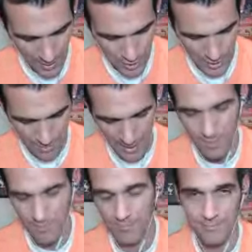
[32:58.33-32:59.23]
she made
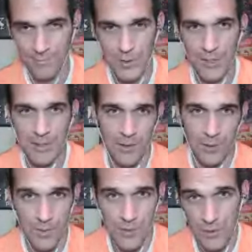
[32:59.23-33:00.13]
him a deal
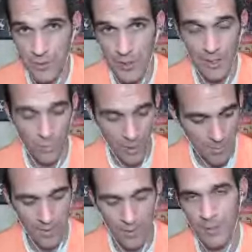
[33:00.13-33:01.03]
that was too good, way
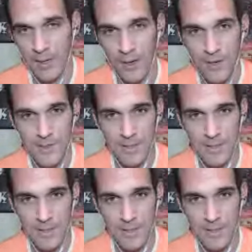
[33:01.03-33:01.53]
better than everybody else,